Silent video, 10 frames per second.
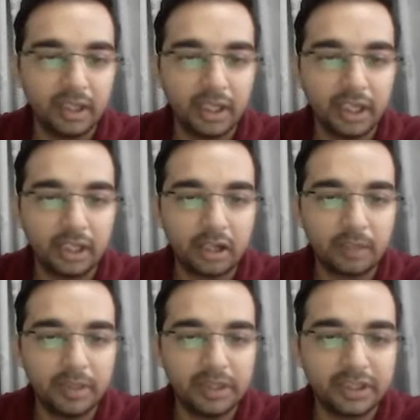and
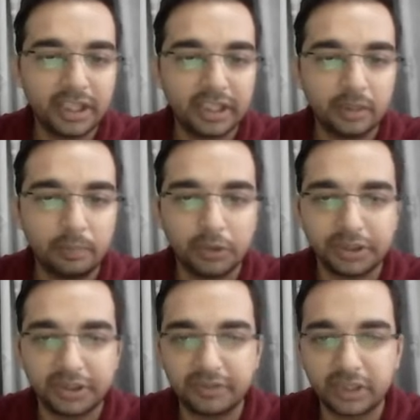carbon is getting the
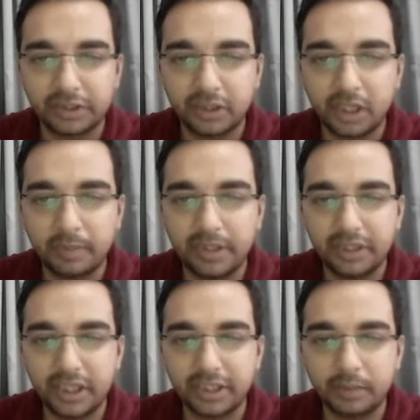positive charge. Carbon
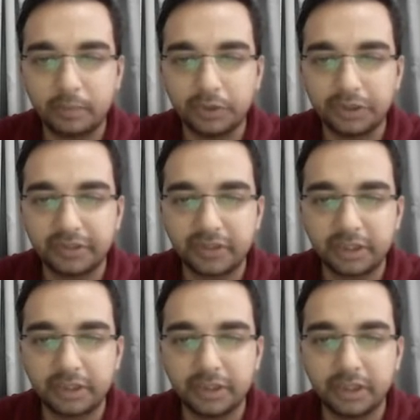is getting the positive
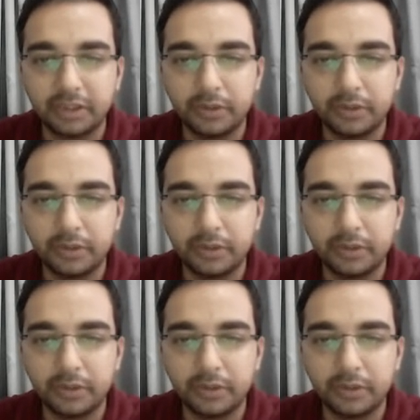charge here.